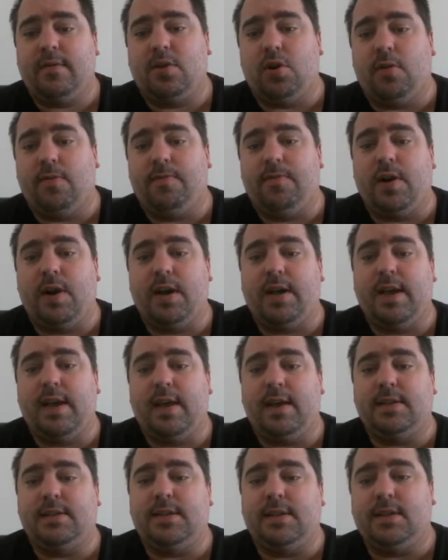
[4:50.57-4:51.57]
Got very
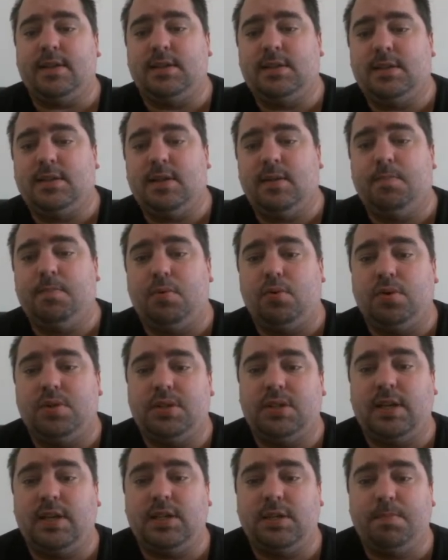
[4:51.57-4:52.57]
easy, simple
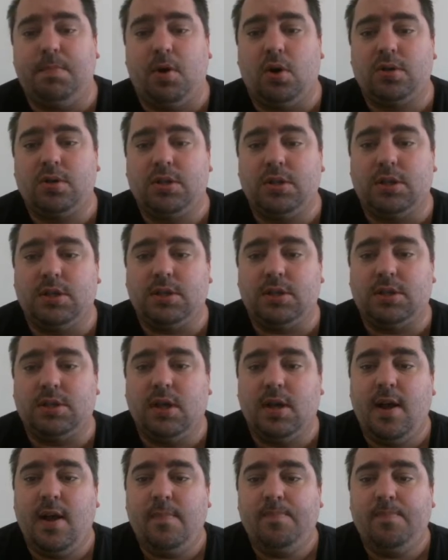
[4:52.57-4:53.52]
6 boxes,